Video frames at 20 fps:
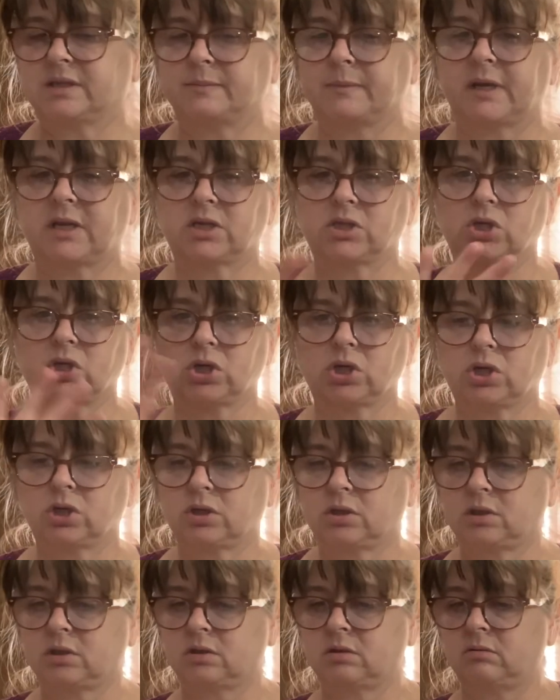make
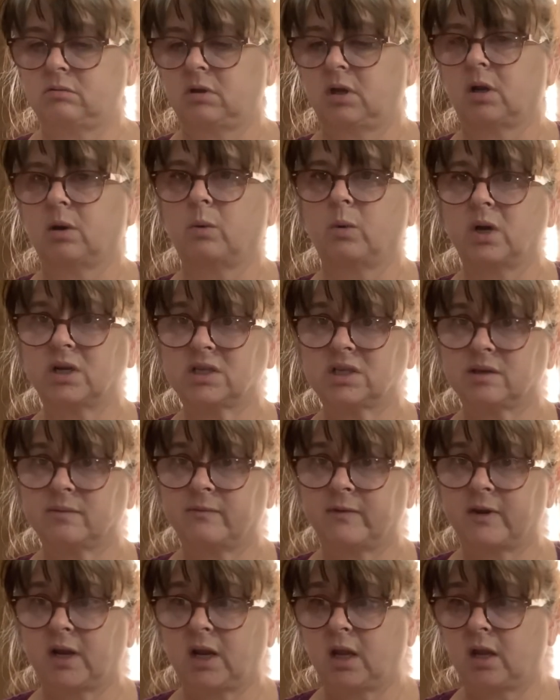sure, watch some
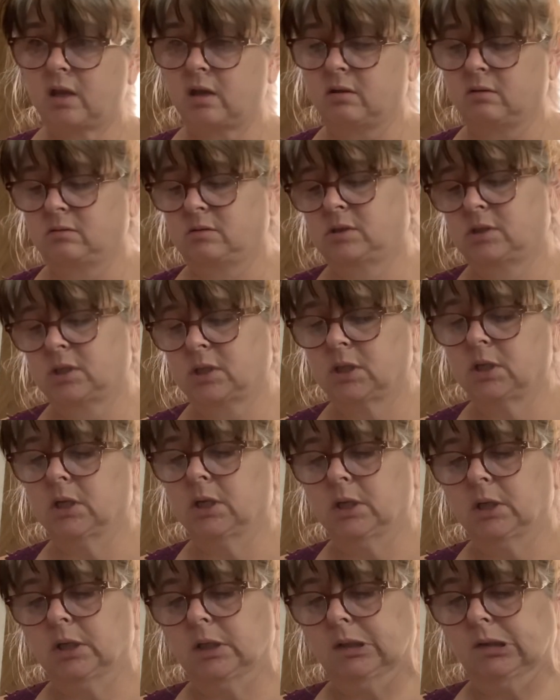videos.
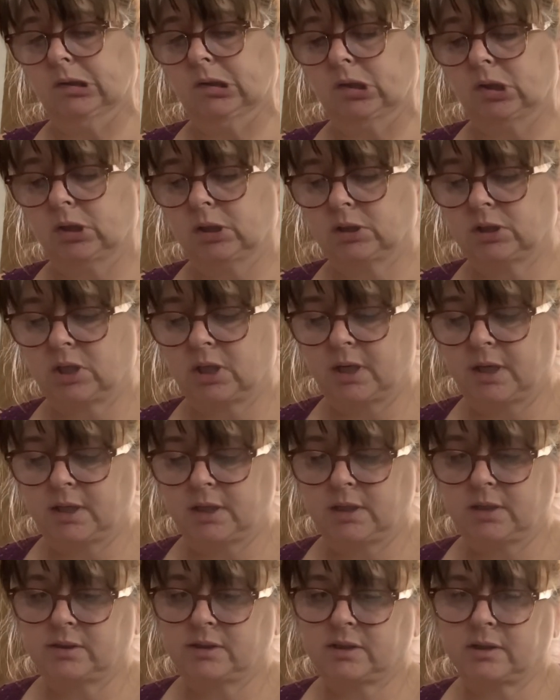I'll try and
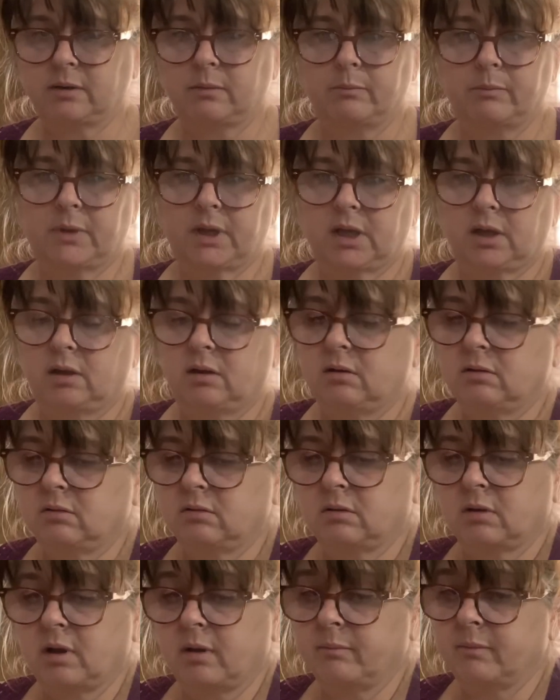do some, but
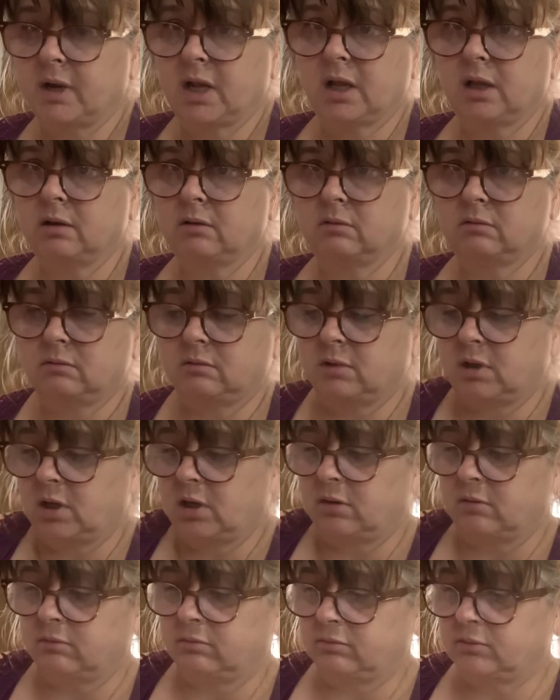I'm not,
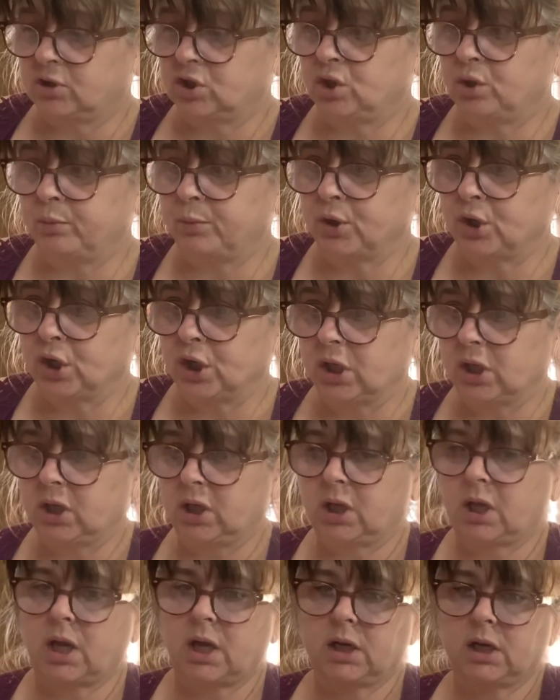super good
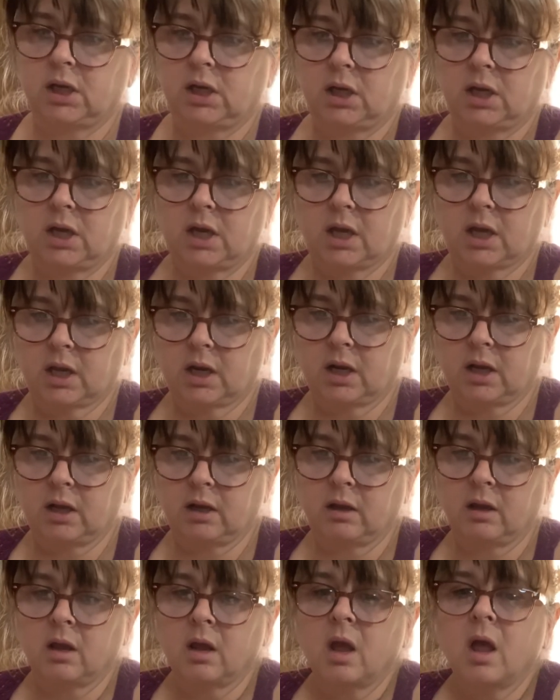at it yet.
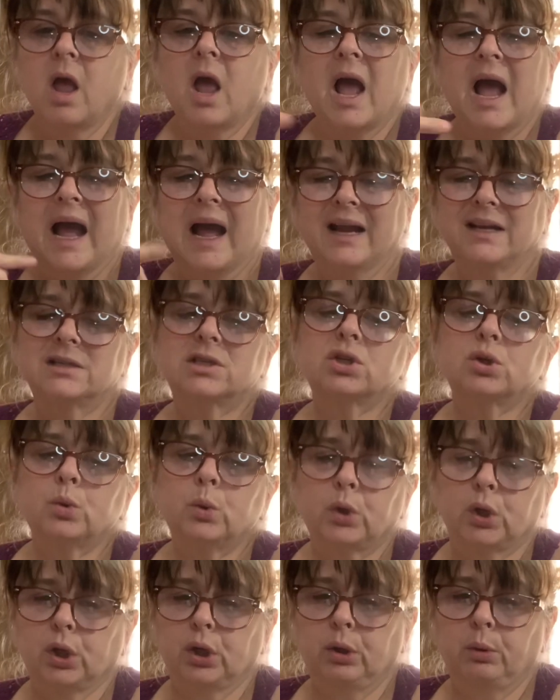I
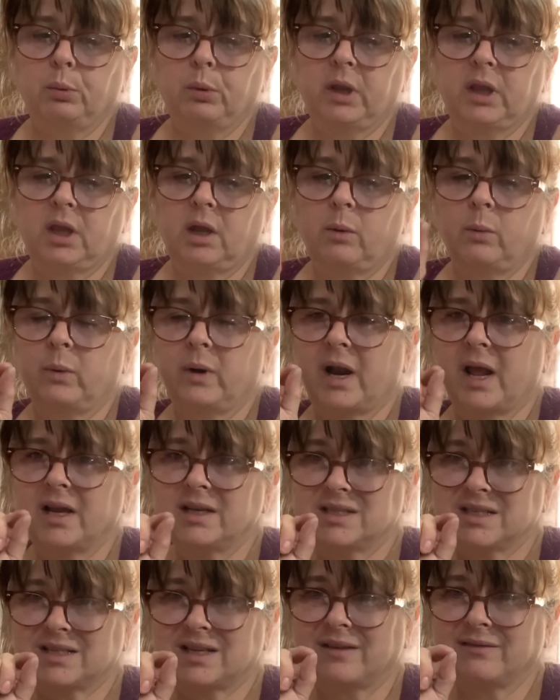do good with it when I
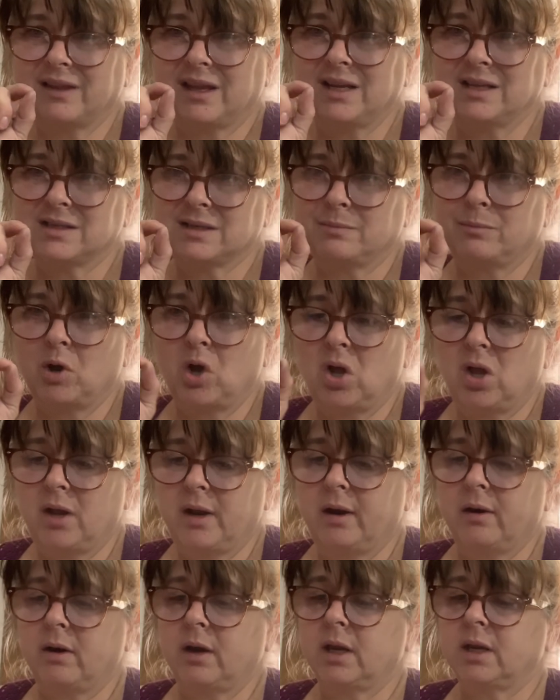just have like small
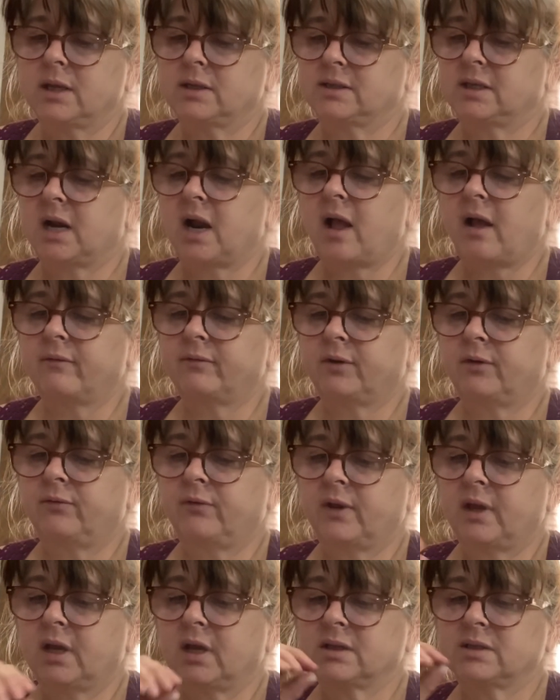areas that I have to
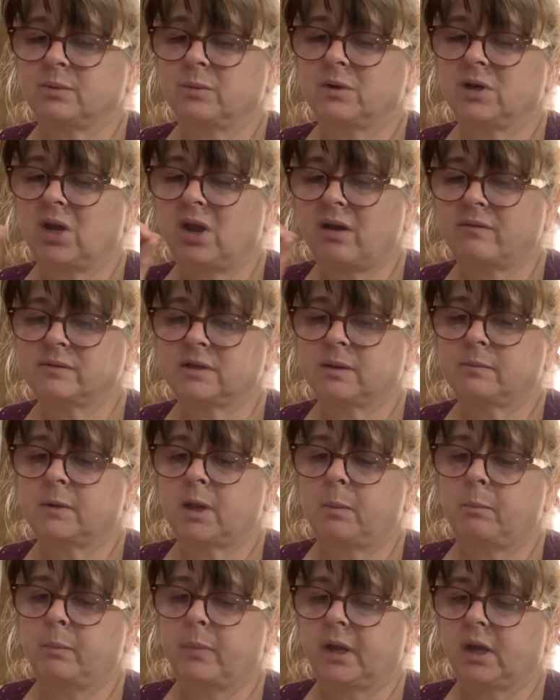fix. When you have
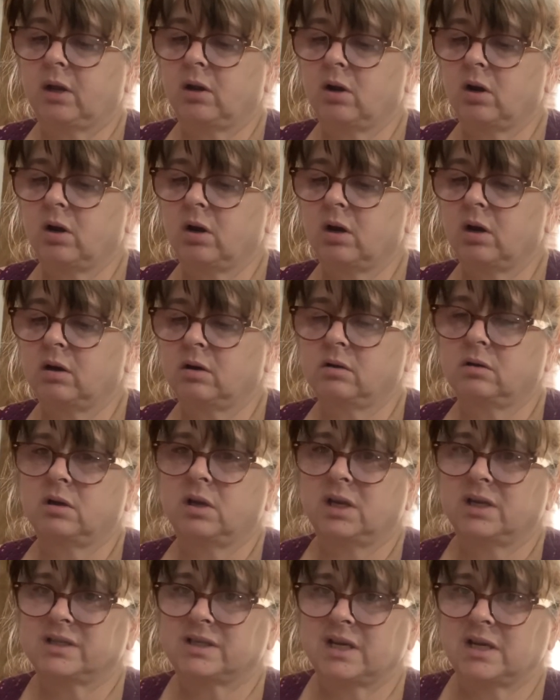something bigger,
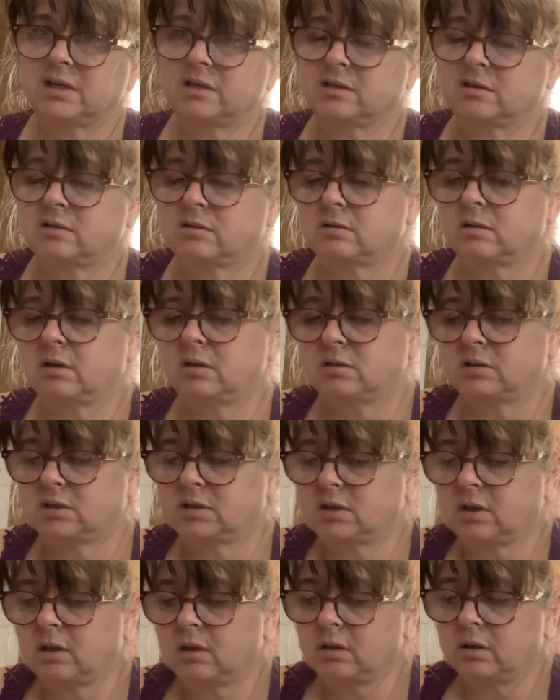it's
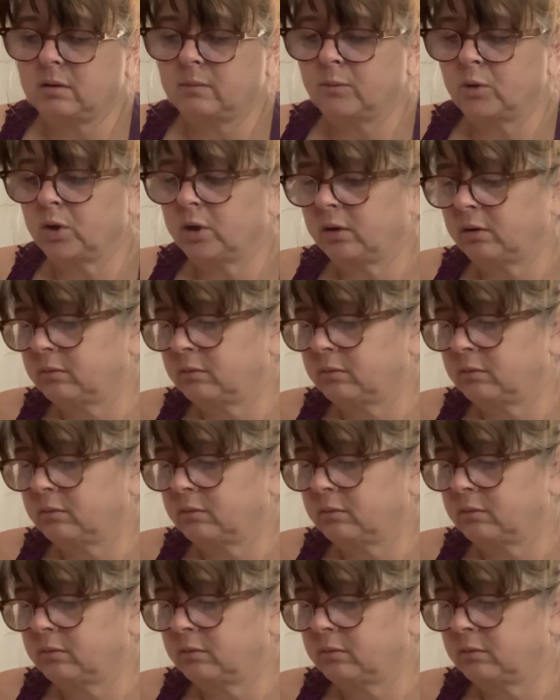a little more